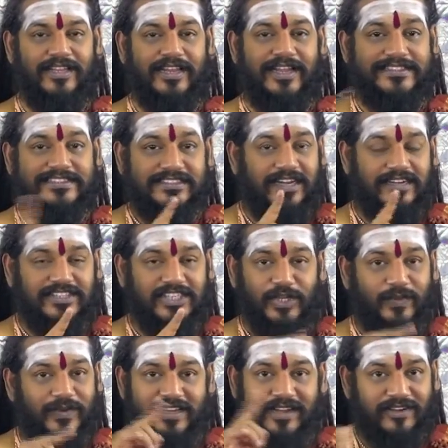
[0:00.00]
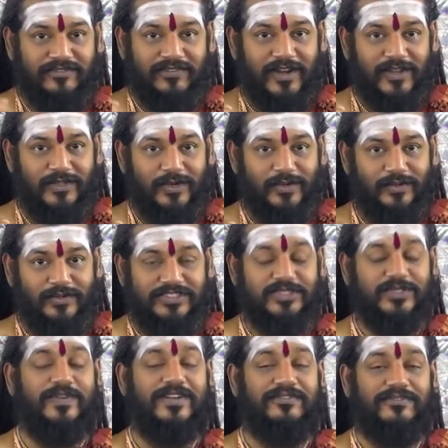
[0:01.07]
it's not that you will not follow the
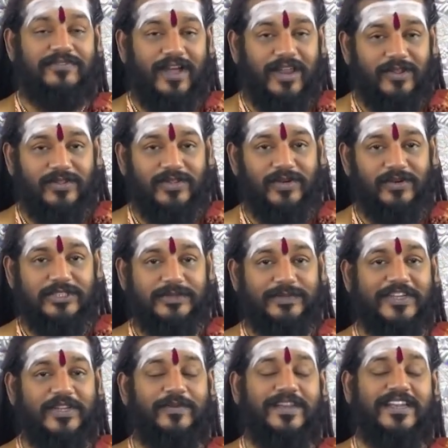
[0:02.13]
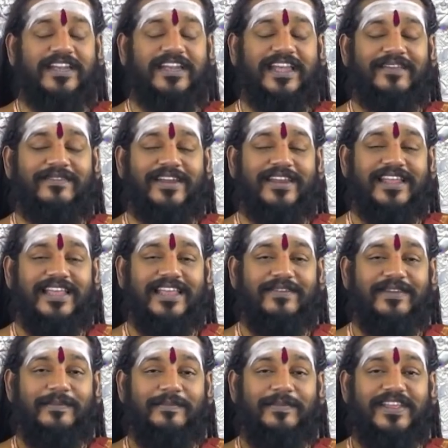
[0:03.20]
rules. You will follow the rules, but you will never
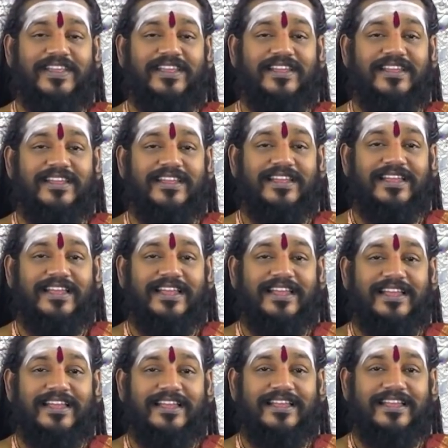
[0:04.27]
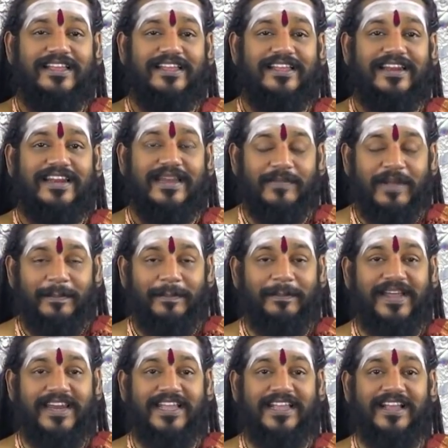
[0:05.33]
even be
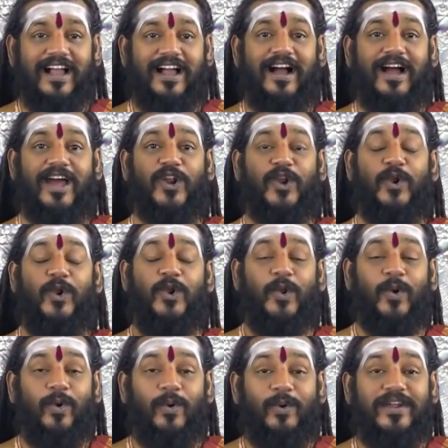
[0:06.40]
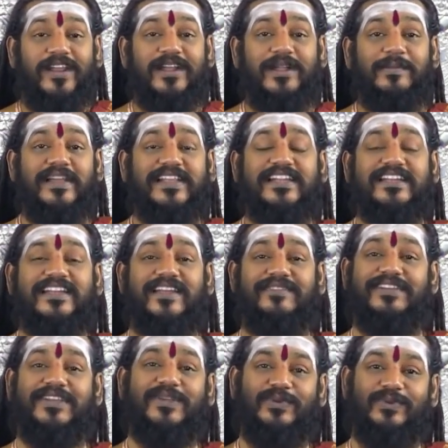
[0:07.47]
remembering or loaded by the
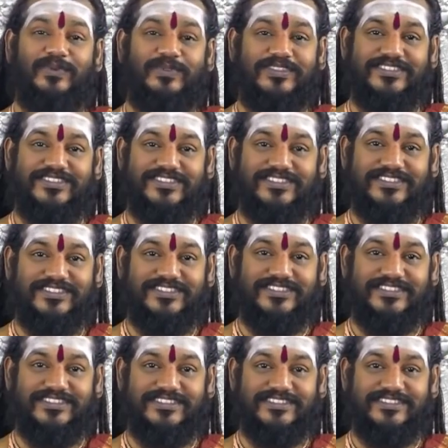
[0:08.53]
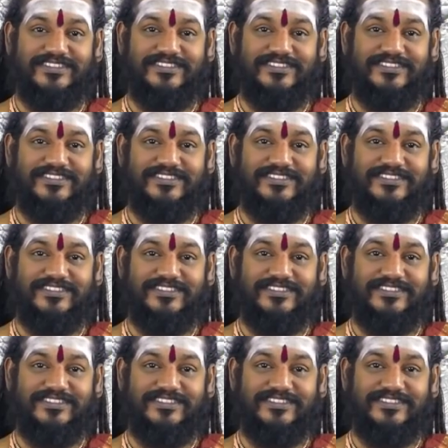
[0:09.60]
traffic rules.